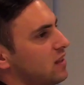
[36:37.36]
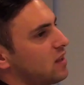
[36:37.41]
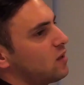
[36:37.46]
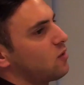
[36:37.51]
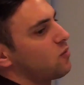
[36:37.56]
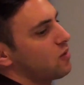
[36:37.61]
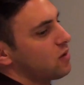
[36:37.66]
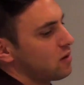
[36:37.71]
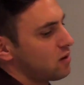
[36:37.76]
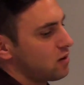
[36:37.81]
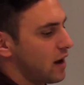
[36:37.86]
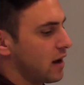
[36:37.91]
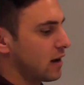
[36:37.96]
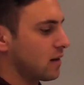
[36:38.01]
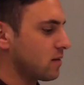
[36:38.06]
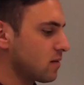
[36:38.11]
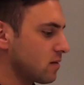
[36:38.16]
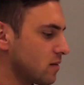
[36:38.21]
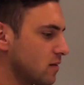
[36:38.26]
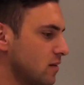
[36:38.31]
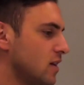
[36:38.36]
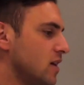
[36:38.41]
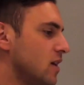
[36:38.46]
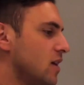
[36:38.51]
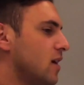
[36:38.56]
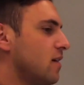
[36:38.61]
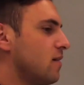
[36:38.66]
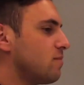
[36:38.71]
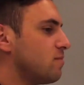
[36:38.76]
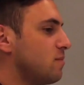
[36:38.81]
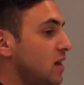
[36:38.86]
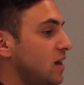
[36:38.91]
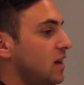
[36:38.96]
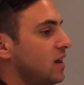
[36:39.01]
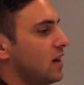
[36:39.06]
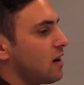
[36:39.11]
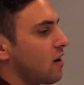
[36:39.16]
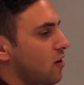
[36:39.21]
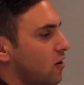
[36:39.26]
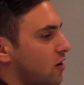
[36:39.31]
I think
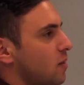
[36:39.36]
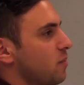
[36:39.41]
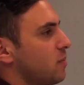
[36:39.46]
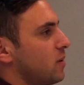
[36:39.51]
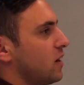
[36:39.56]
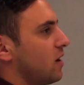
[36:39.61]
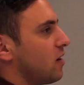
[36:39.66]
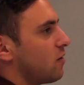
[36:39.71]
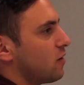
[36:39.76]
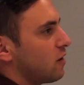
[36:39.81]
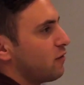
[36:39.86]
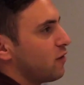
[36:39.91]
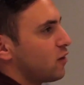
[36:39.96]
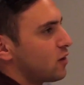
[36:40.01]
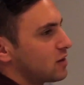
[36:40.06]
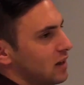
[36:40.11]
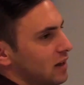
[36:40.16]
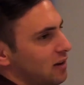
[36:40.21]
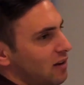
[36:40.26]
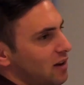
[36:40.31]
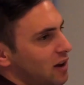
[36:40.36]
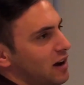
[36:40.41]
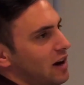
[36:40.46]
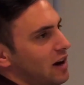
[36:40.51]
me and our company are really focused on like,